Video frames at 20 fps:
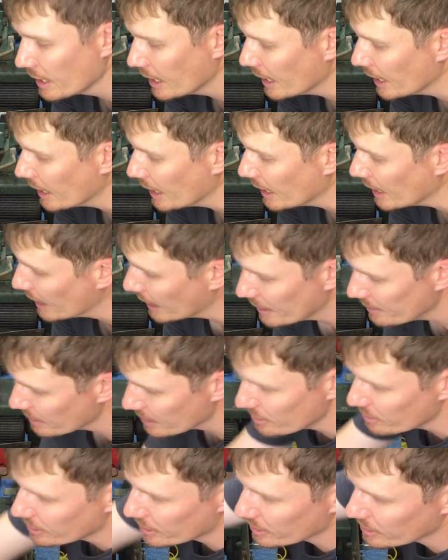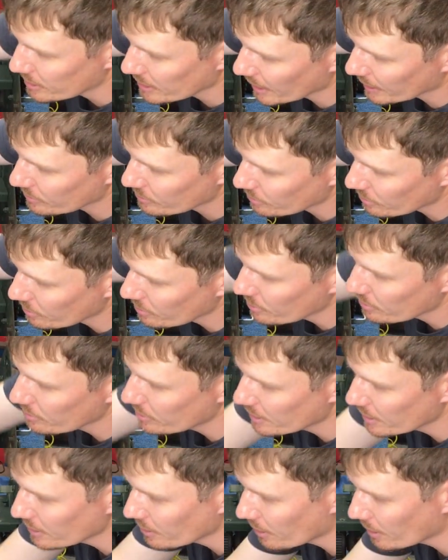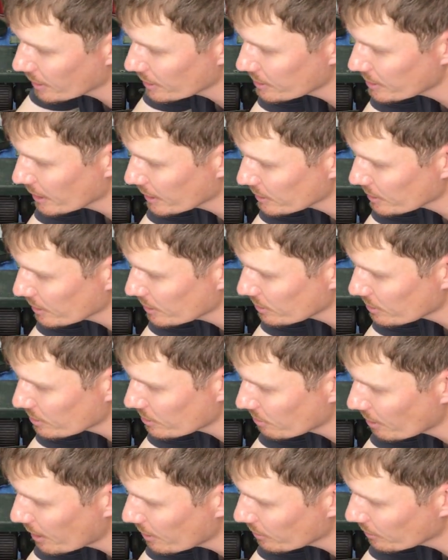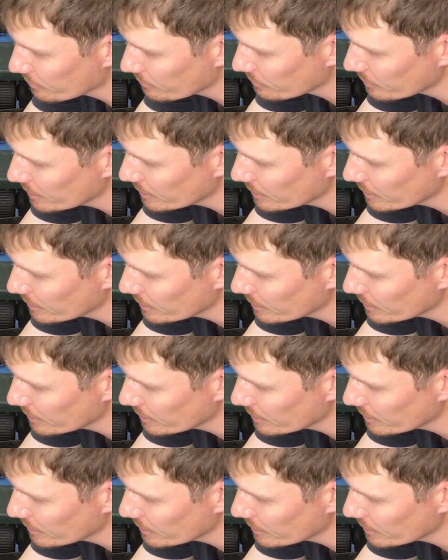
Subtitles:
And then you could just unscrew the height adjuster straight off